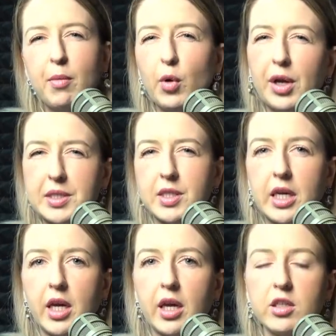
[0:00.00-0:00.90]
People can
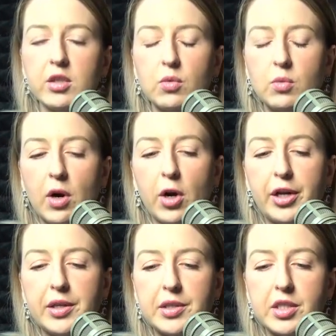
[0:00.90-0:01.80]
see it,
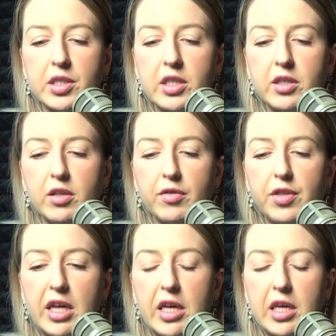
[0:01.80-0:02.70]
whereas
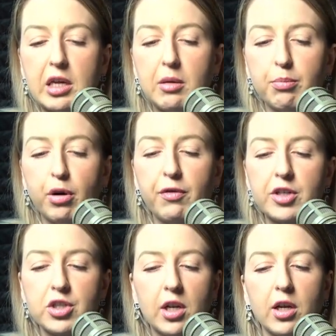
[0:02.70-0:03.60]
the
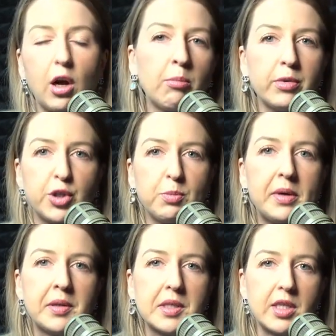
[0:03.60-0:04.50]
professional
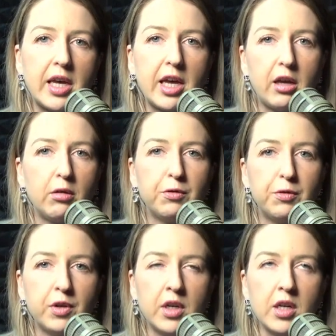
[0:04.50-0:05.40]
accomplishments that have
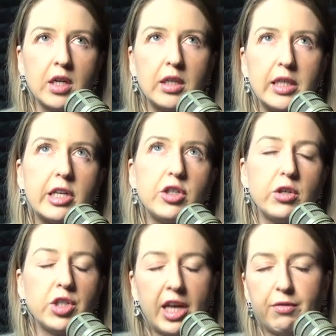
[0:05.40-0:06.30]
led
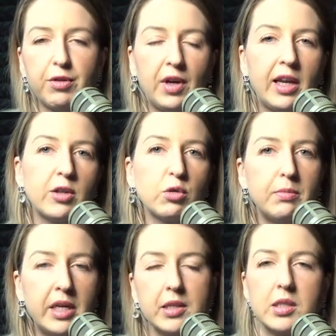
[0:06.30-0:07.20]
you to have the financial
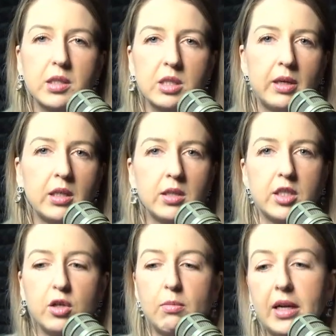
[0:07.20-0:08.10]
means to
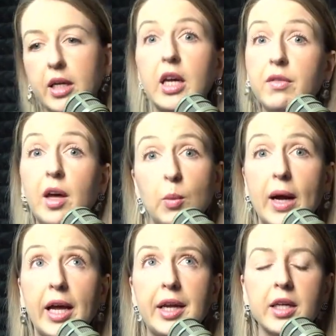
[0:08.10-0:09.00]
spend your money in that
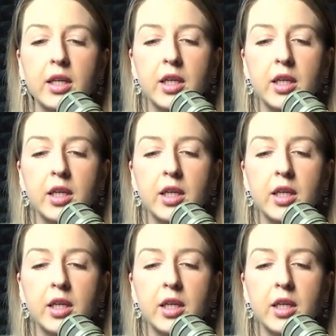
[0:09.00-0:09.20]
way,